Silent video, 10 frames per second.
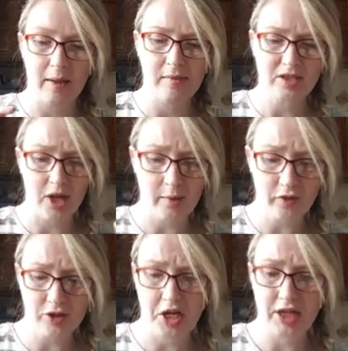Time
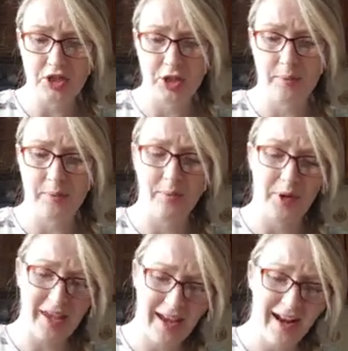for a change up. But
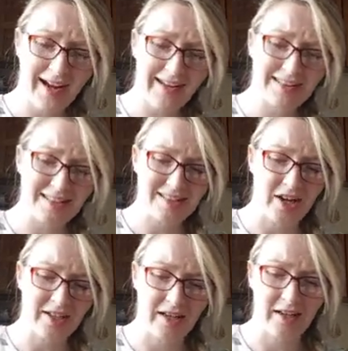again, it's just
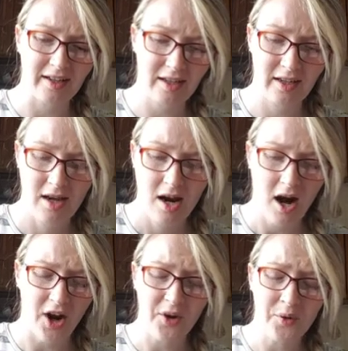kind of like,
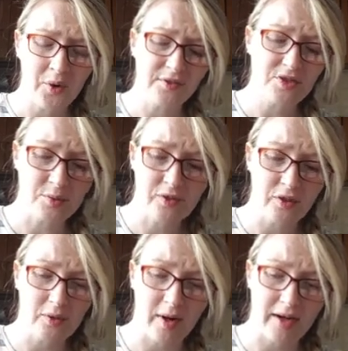I don't know if some of
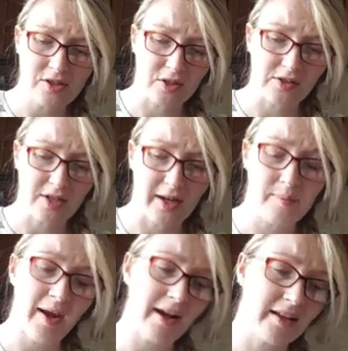you are just kind of
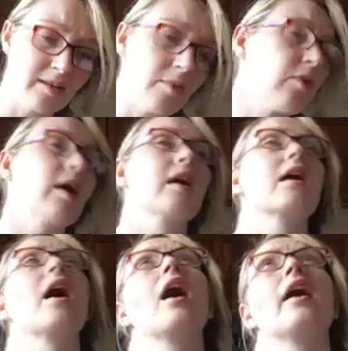peddling the book, kind of
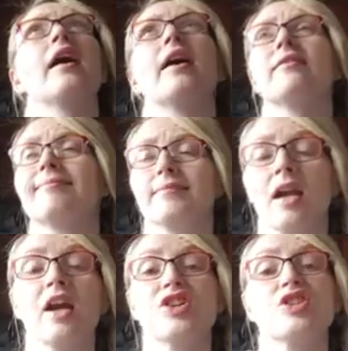like,
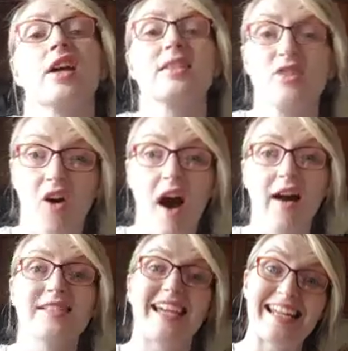it's
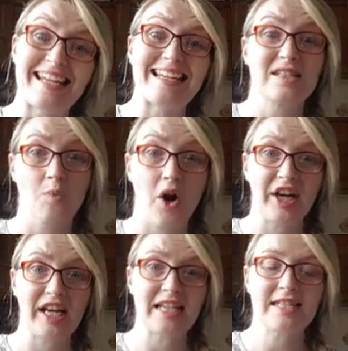grand, it is what
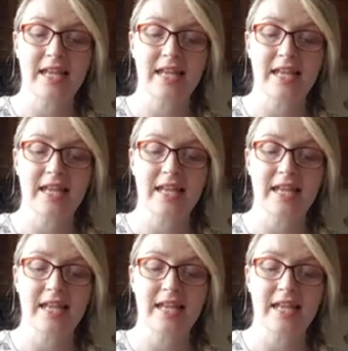it is.